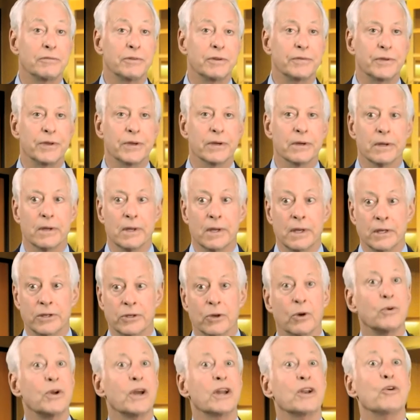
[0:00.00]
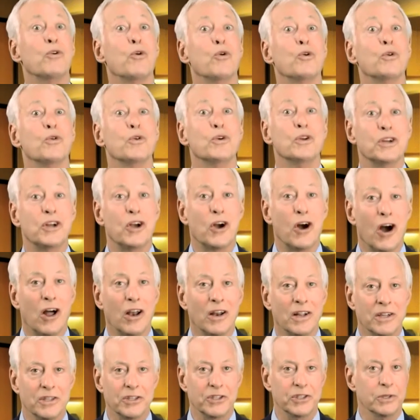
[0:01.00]
If you don't get to go to a good
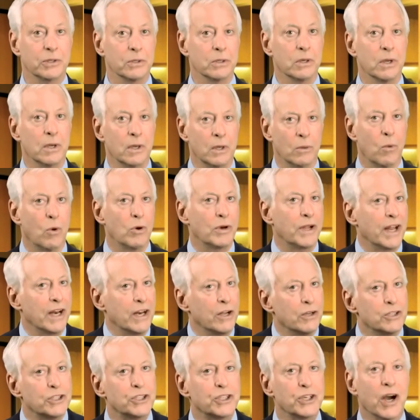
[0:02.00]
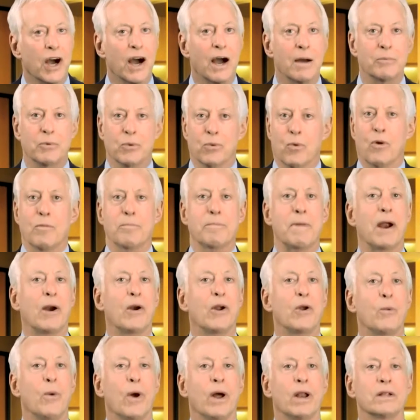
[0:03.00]
college, you won't get a good job, you won't
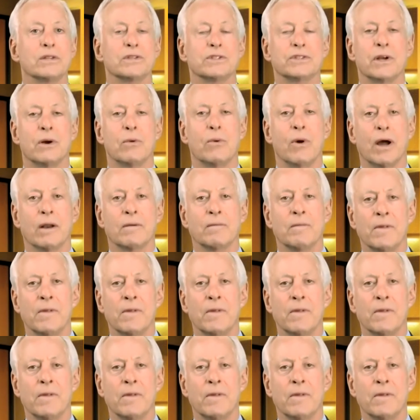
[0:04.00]
marry well, and so on.